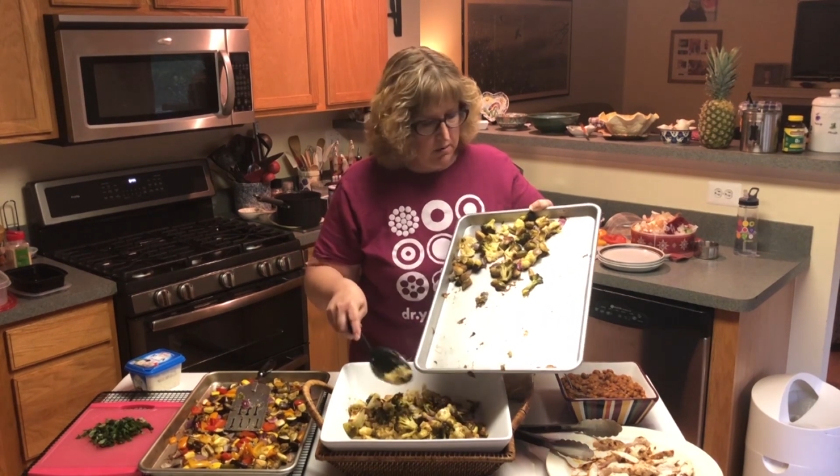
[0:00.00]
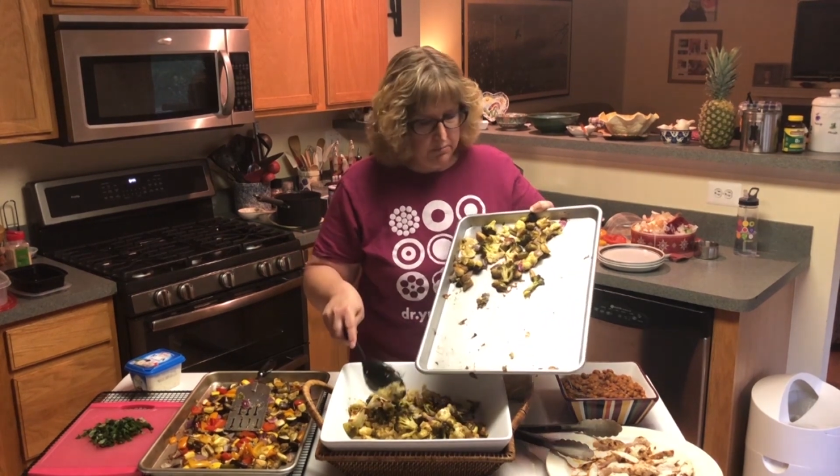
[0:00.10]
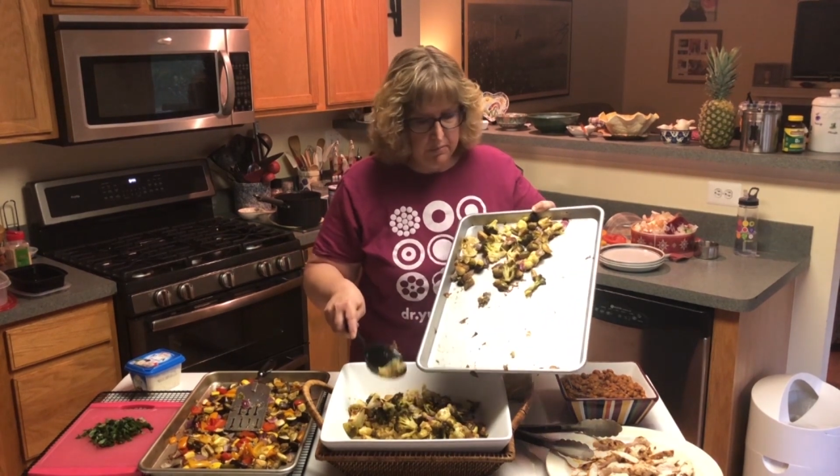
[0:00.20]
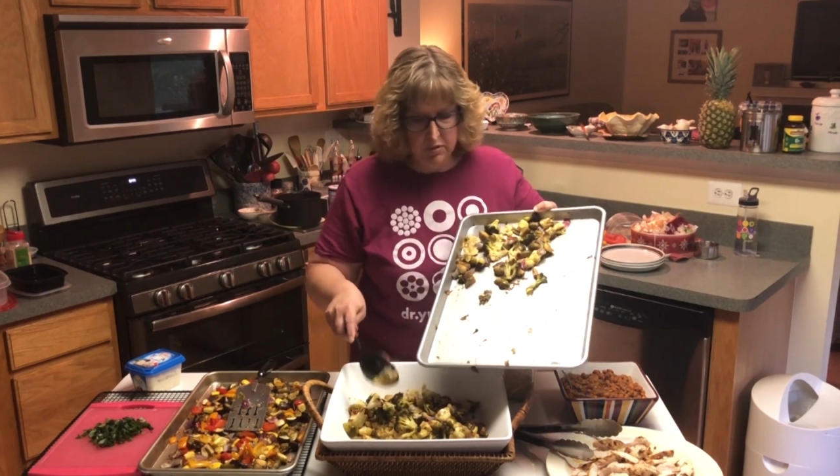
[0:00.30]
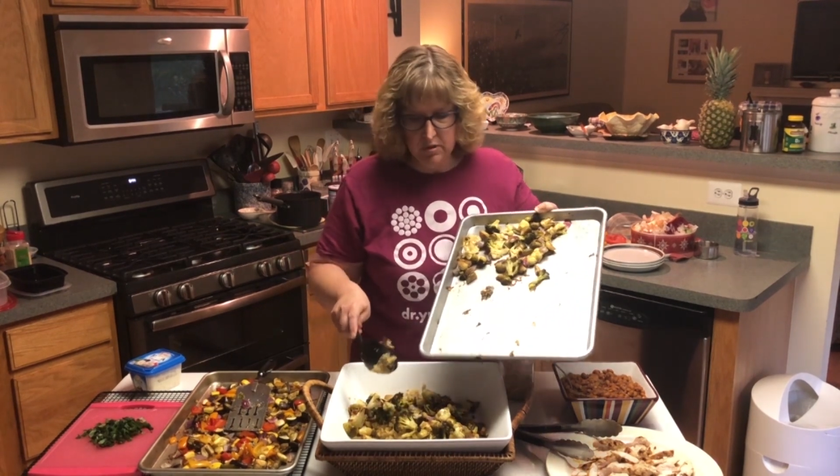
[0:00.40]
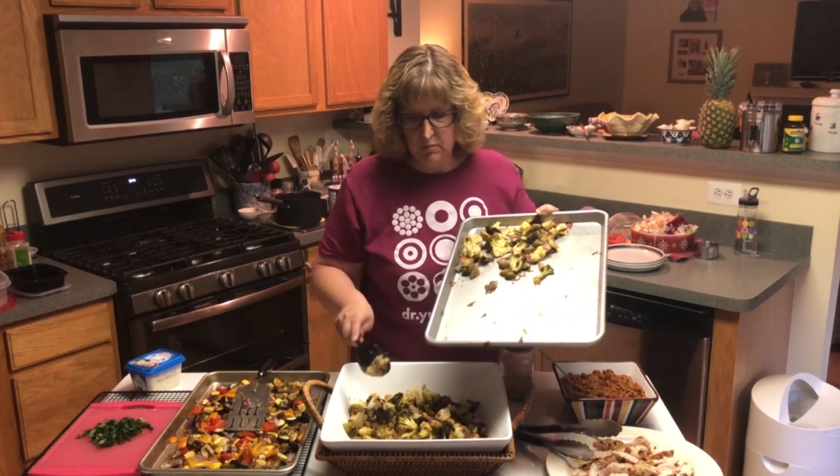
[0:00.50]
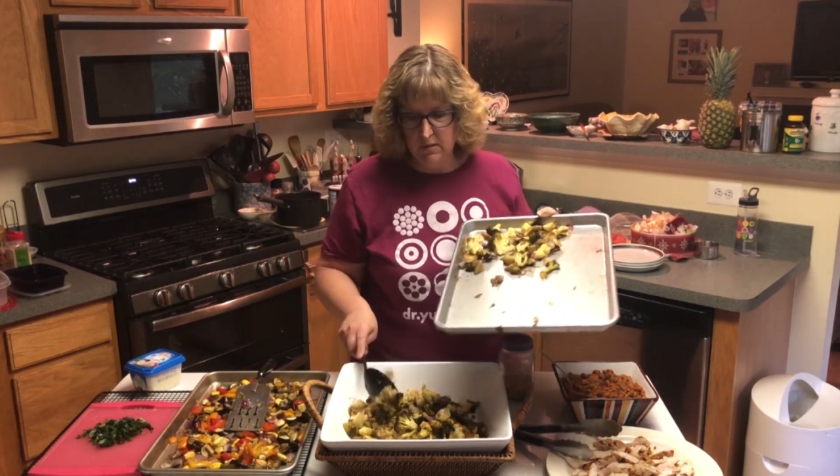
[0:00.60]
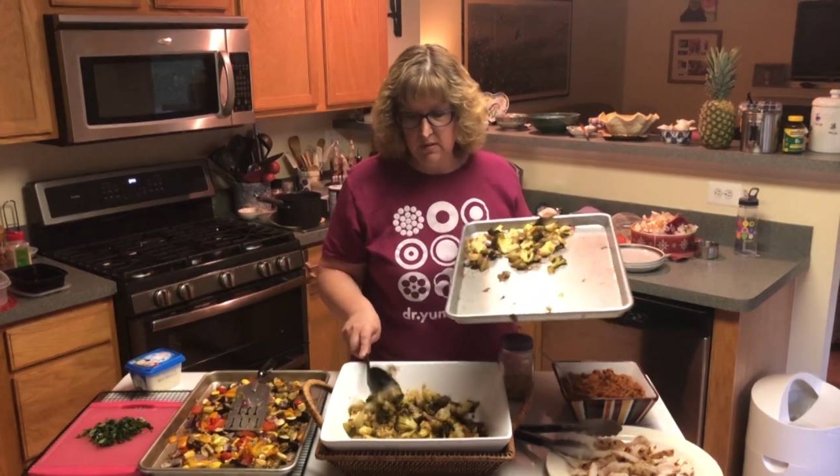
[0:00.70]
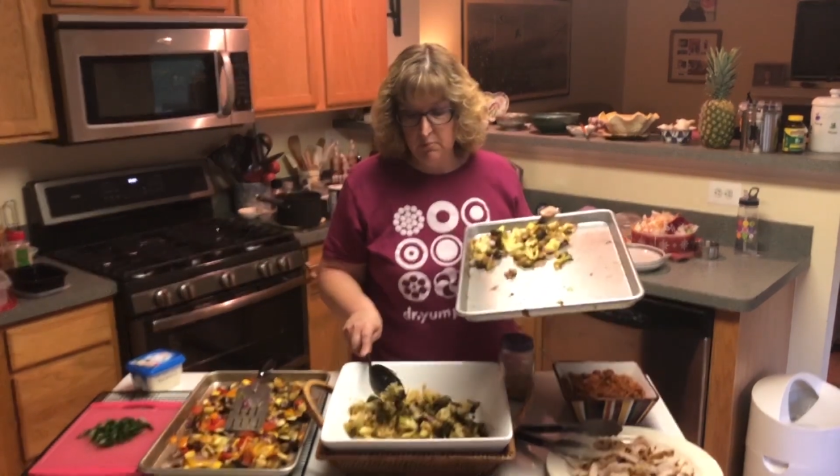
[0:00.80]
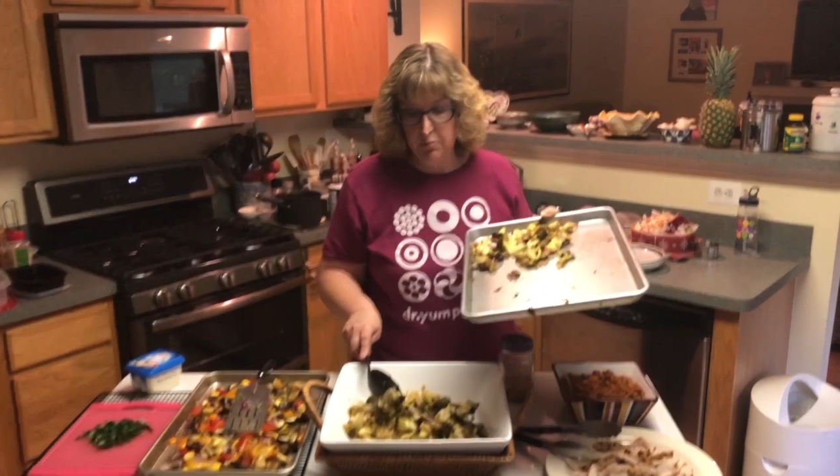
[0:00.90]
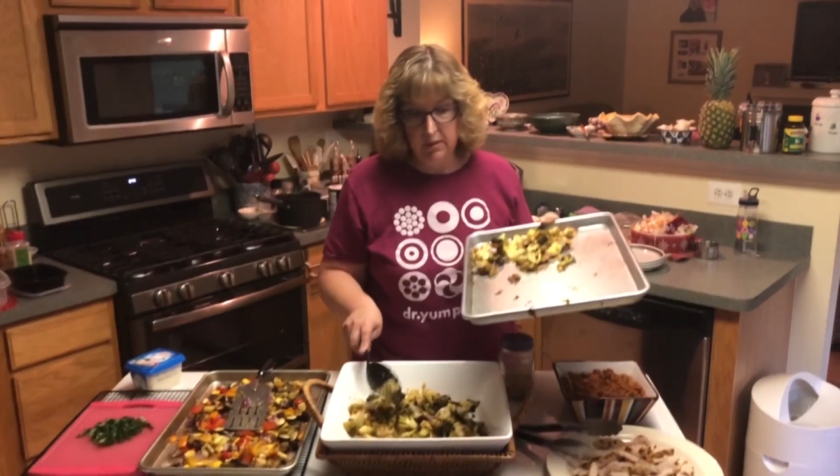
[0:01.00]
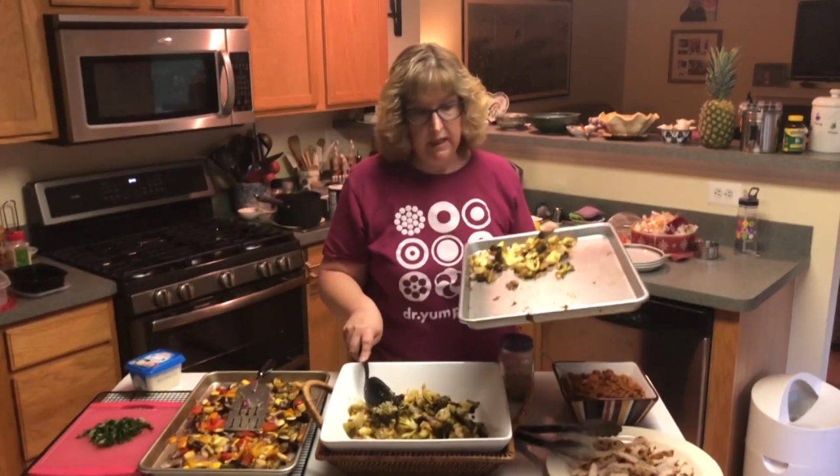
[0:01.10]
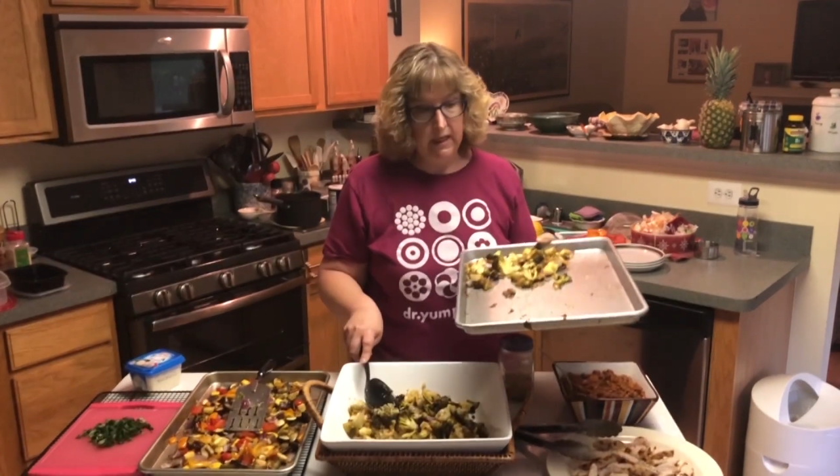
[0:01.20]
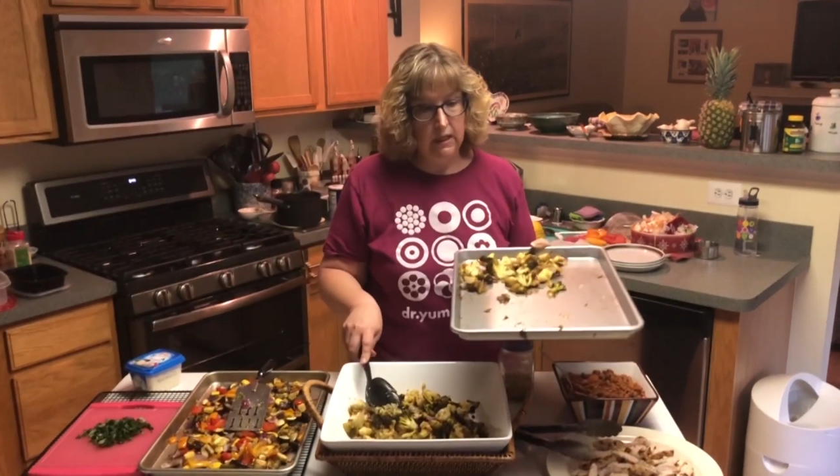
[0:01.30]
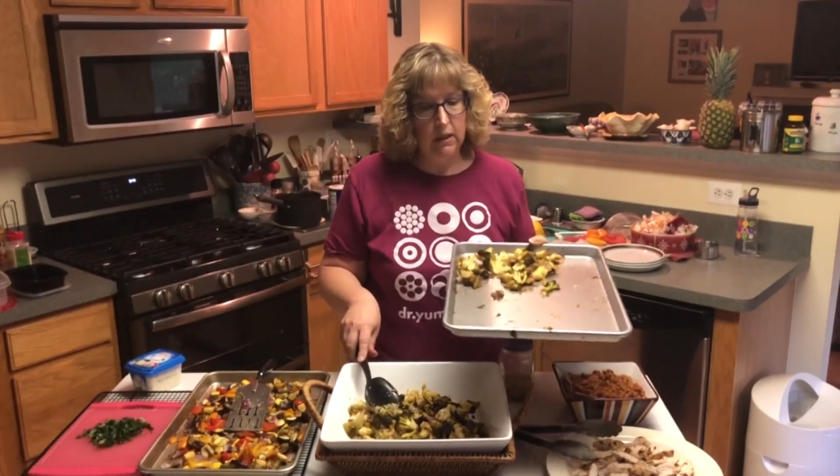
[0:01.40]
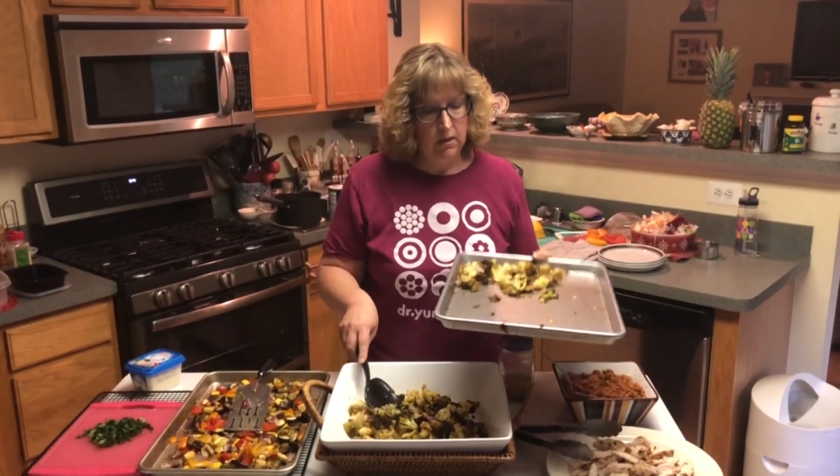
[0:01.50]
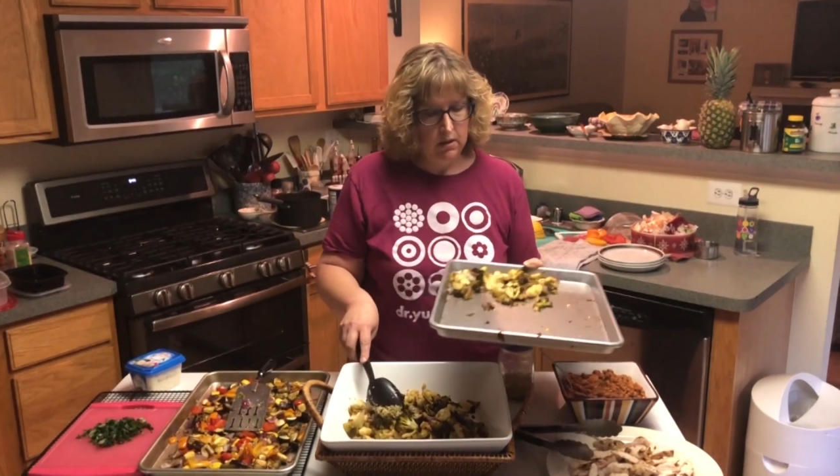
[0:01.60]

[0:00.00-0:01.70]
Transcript: people just want some plain